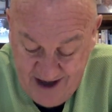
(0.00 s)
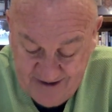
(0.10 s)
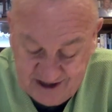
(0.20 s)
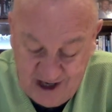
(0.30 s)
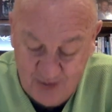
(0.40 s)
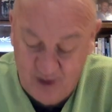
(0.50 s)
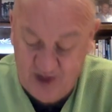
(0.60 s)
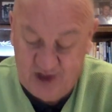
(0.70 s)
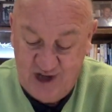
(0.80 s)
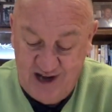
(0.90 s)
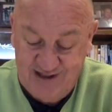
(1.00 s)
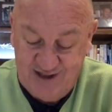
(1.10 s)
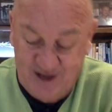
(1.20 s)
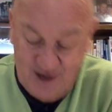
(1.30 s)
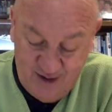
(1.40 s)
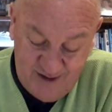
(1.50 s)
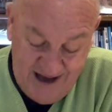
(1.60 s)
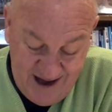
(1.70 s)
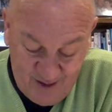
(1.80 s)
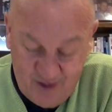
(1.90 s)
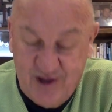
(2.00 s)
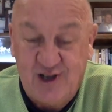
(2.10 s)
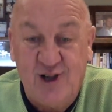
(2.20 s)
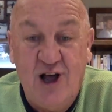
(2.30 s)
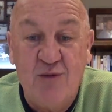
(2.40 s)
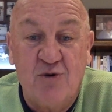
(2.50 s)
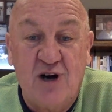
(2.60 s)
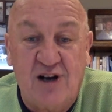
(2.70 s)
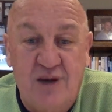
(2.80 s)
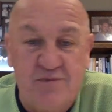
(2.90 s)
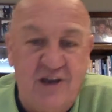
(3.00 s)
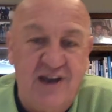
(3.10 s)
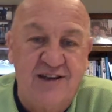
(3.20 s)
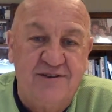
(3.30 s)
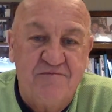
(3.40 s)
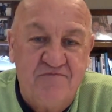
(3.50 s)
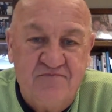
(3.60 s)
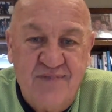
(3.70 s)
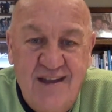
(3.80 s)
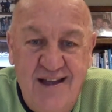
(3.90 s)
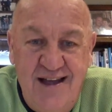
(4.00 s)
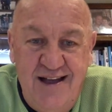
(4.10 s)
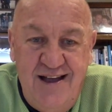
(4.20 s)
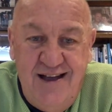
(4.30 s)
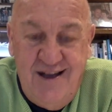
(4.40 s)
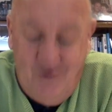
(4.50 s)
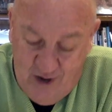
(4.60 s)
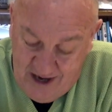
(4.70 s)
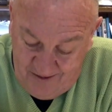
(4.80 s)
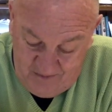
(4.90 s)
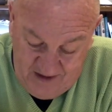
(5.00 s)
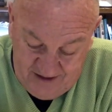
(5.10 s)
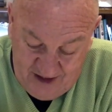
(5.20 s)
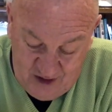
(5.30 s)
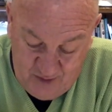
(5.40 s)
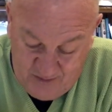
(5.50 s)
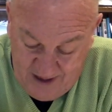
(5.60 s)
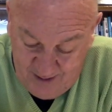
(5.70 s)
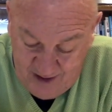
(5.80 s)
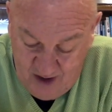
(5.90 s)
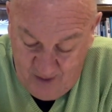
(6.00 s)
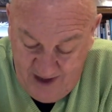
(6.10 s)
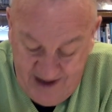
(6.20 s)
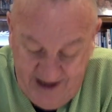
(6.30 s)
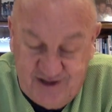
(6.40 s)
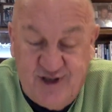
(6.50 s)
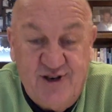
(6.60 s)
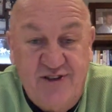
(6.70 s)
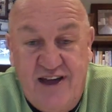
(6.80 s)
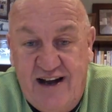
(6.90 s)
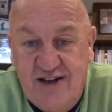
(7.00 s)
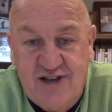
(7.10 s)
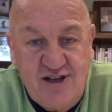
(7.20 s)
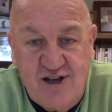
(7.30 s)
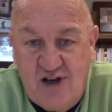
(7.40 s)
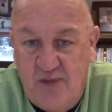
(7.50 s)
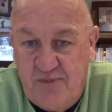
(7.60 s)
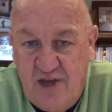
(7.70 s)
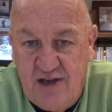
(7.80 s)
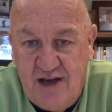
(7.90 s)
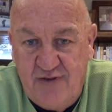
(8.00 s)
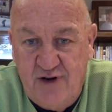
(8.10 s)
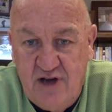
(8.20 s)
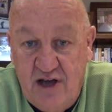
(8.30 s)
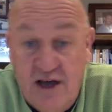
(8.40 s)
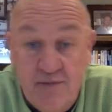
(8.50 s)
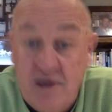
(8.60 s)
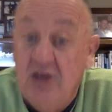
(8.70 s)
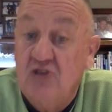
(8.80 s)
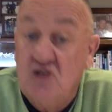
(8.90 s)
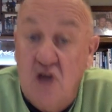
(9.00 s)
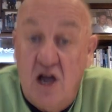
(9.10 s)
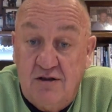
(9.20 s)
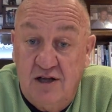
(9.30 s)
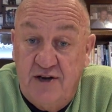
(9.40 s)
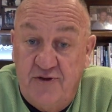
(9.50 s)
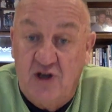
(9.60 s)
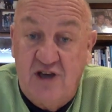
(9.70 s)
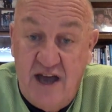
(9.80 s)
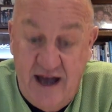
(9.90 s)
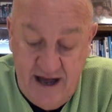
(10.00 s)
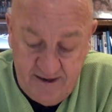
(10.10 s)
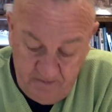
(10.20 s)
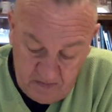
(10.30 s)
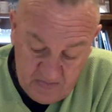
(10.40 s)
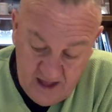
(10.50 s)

have someone chasing you down with a club or a cupcake? Well, I think you probably know my answer to that. I'll take a cupcake every day and make it chocolate if you can.